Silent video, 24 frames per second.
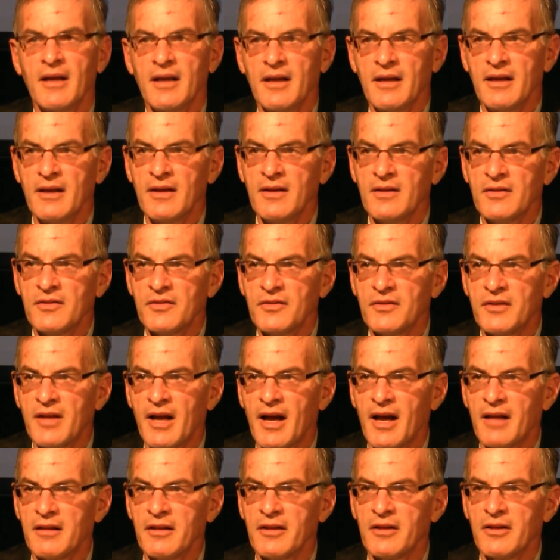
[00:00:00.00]
he is
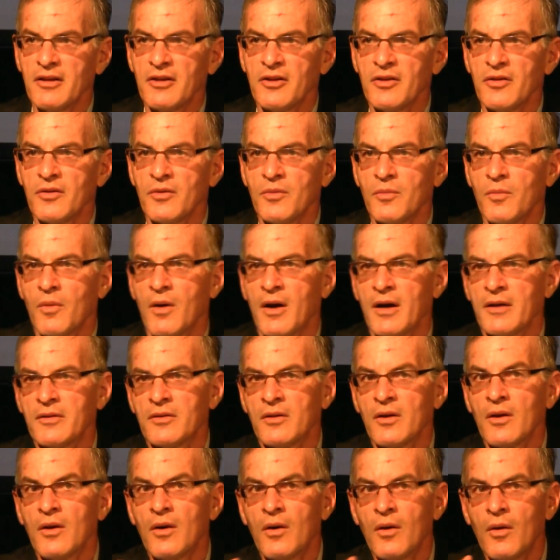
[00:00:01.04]
telling you
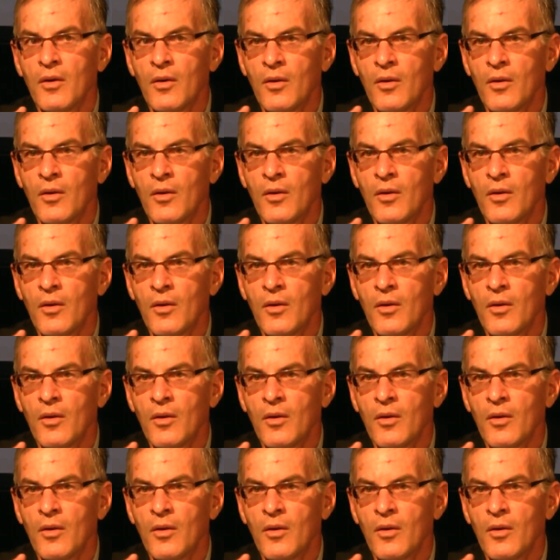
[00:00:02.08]
what